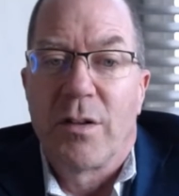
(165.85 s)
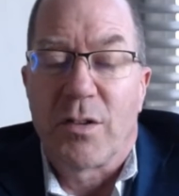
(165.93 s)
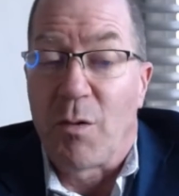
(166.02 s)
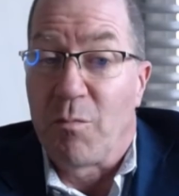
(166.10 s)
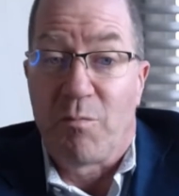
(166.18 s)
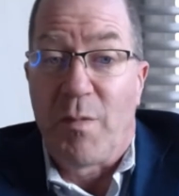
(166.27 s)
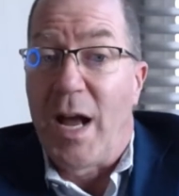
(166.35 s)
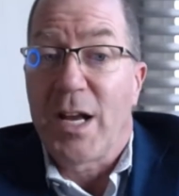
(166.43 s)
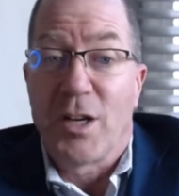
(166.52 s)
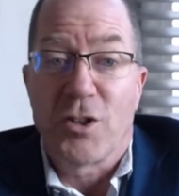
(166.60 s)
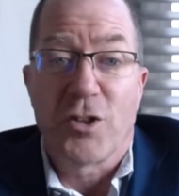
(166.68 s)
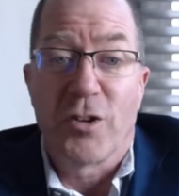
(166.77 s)
So I
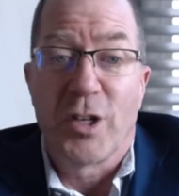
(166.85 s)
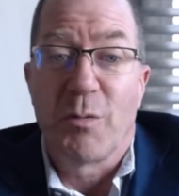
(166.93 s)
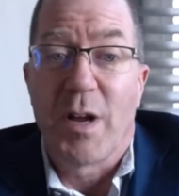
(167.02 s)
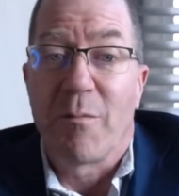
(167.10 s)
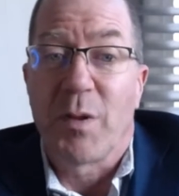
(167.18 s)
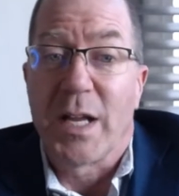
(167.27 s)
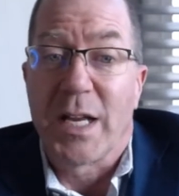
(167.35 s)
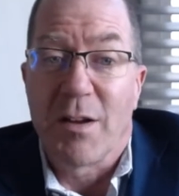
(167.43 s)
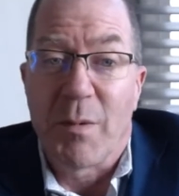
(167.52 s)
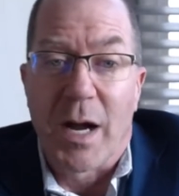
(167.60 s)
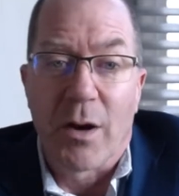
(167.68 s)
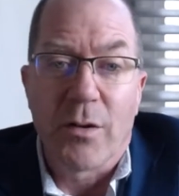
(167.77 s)
can assure you we have plenty
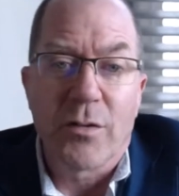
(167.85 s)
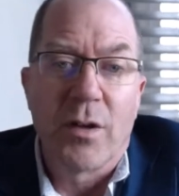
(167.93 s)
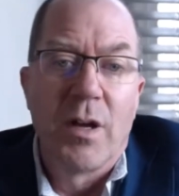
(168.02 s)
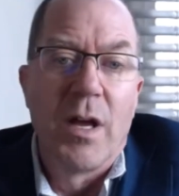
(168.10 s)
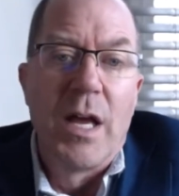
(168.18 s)
of buyers.